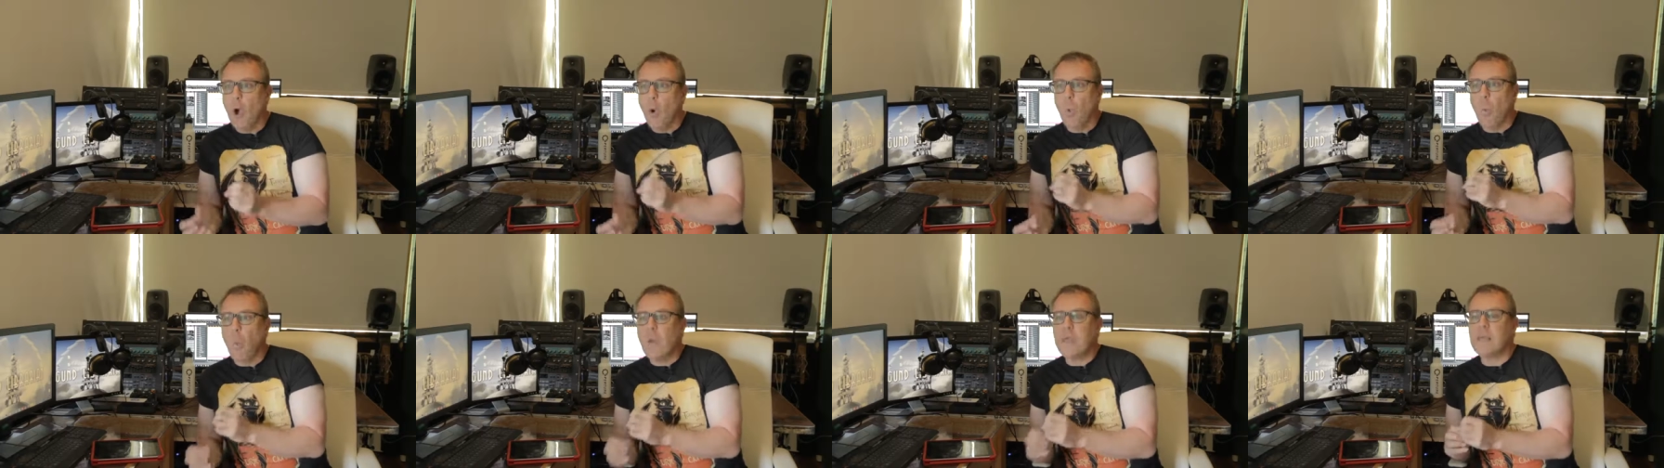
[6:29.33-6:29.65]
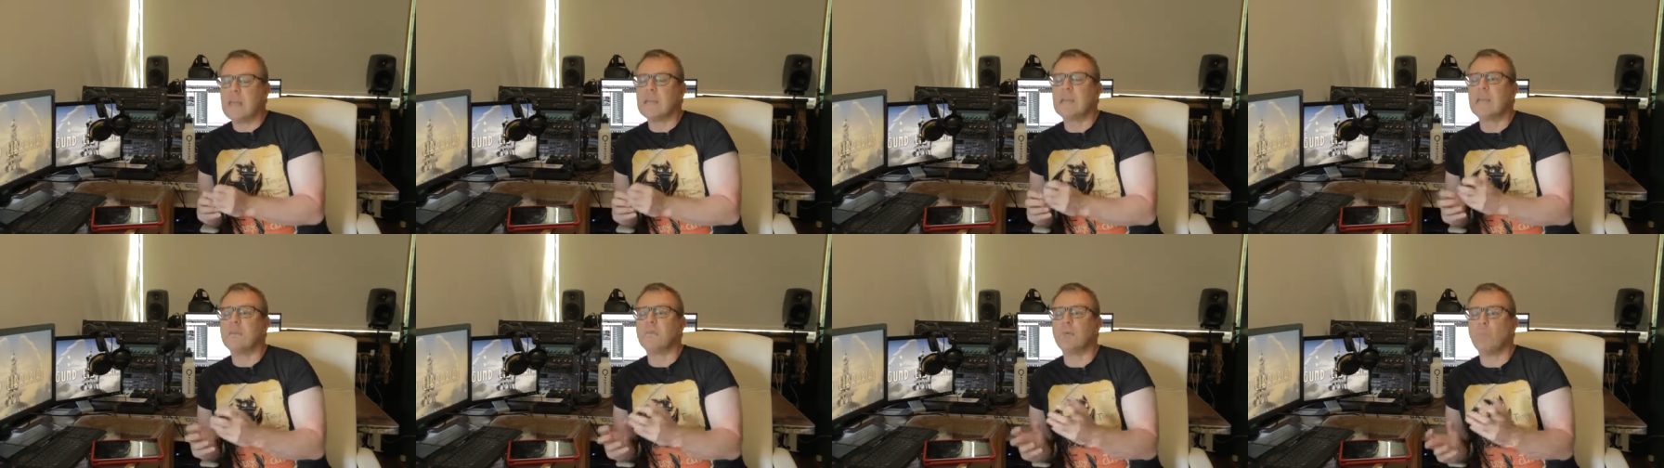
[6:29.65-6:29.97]
we
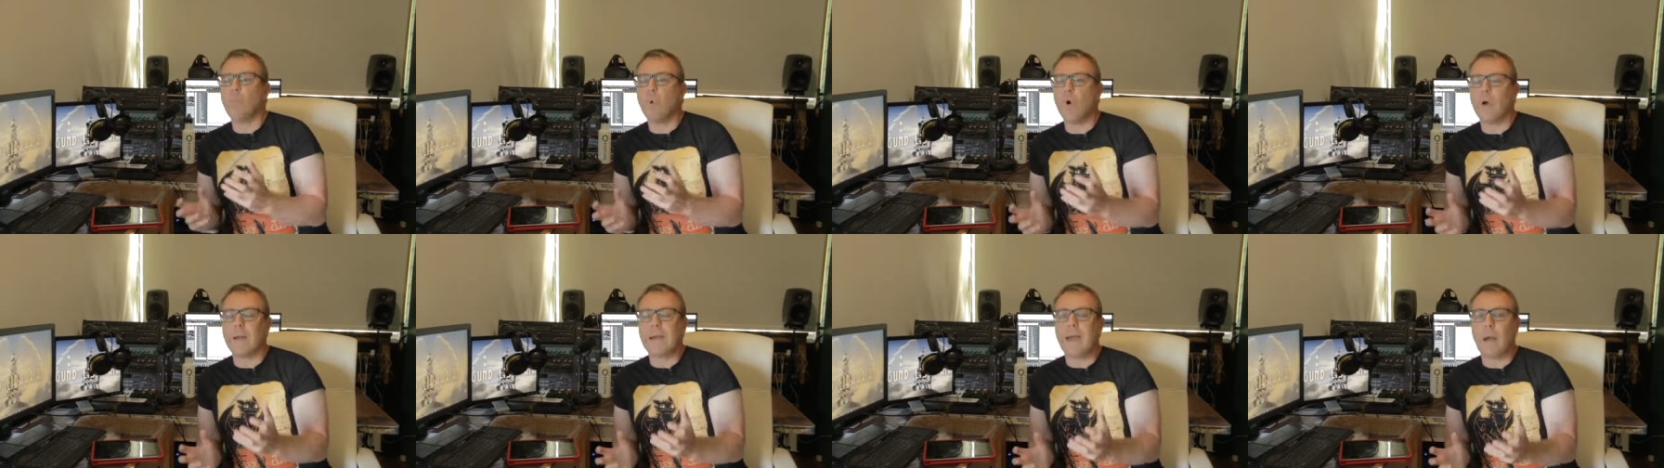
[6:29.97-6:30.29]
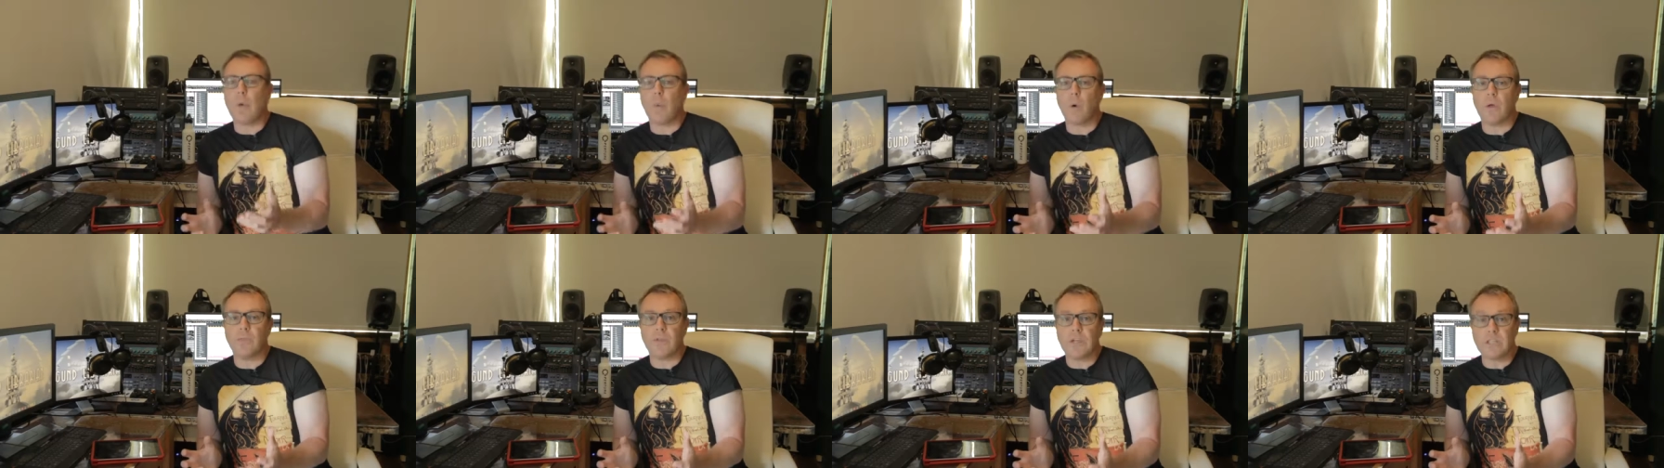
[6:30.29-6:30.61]
can even work
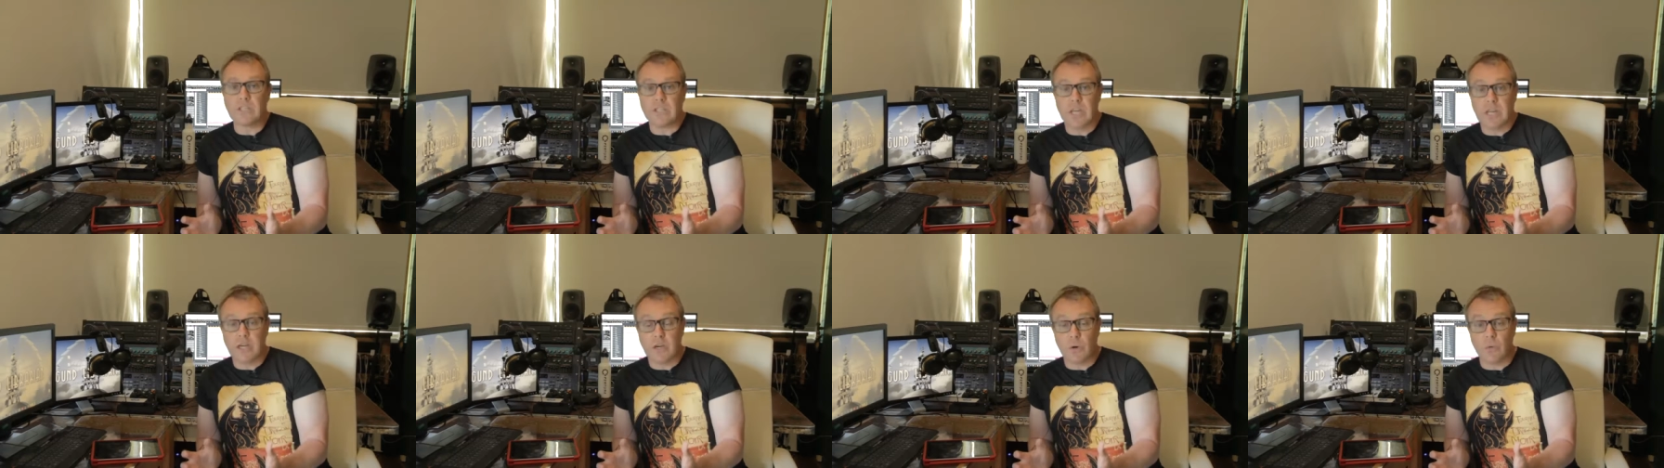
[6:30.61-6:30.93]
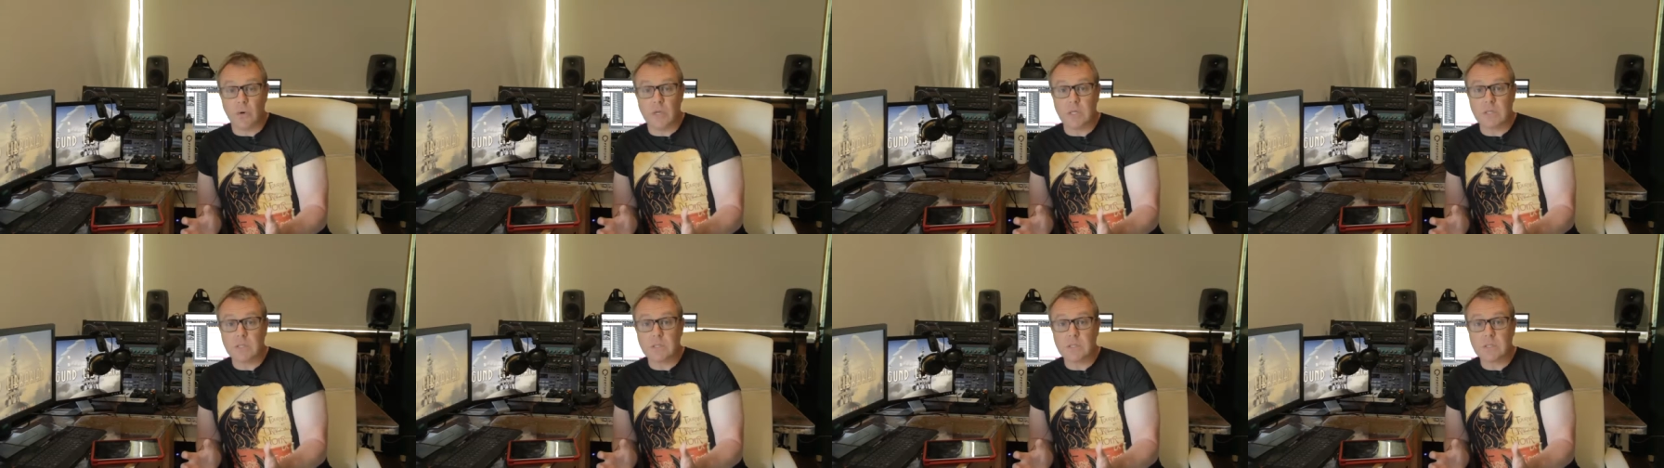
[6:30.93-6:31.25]
out what the agenda
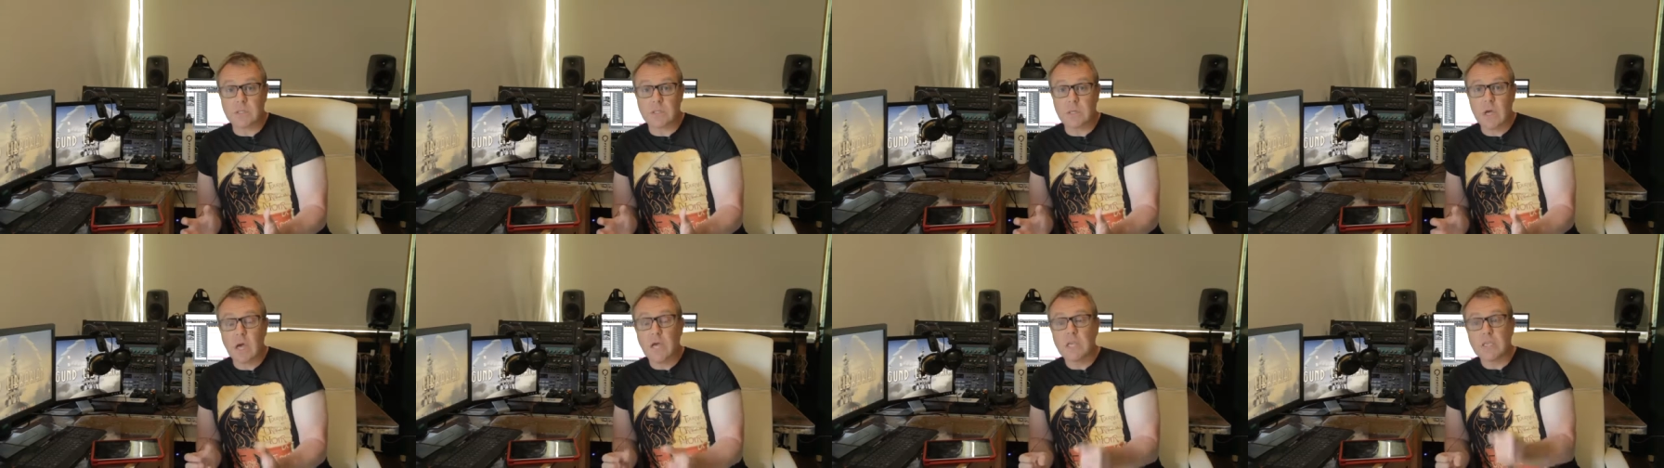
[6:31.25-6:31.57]
is.